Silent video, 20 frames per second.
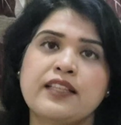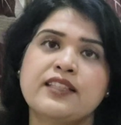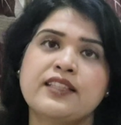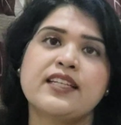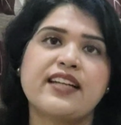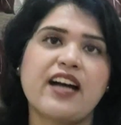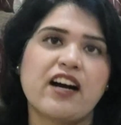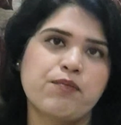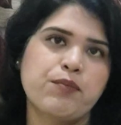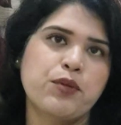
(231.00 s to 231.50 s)

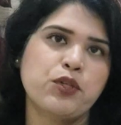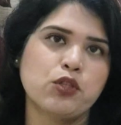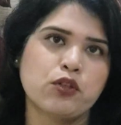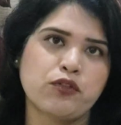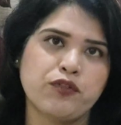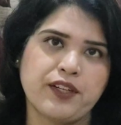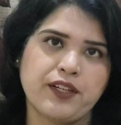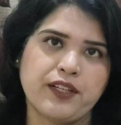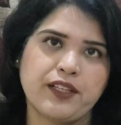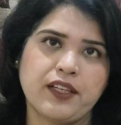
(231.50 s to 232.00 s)
in the Government
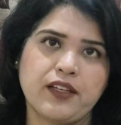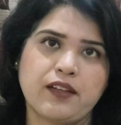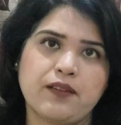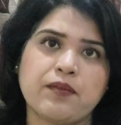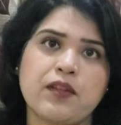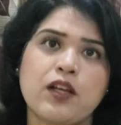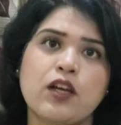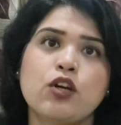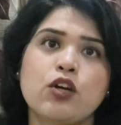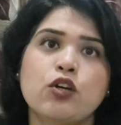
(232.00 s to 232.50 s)
of India
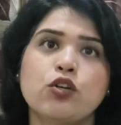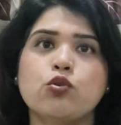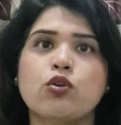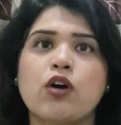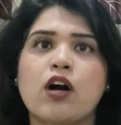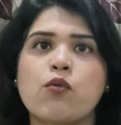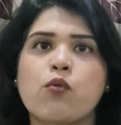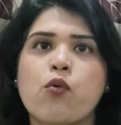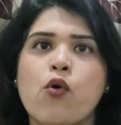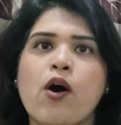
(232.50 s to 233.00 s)

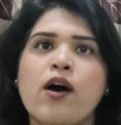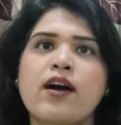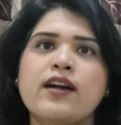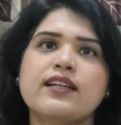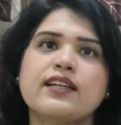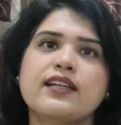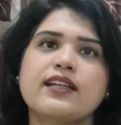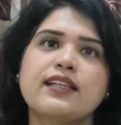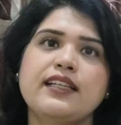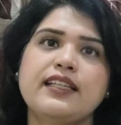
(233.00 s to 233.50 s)
to
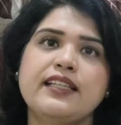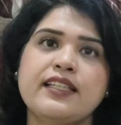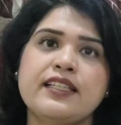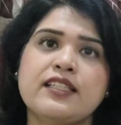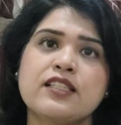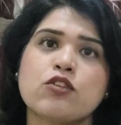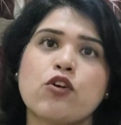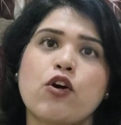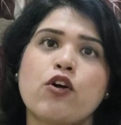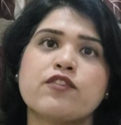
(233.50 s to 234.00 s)
award a lease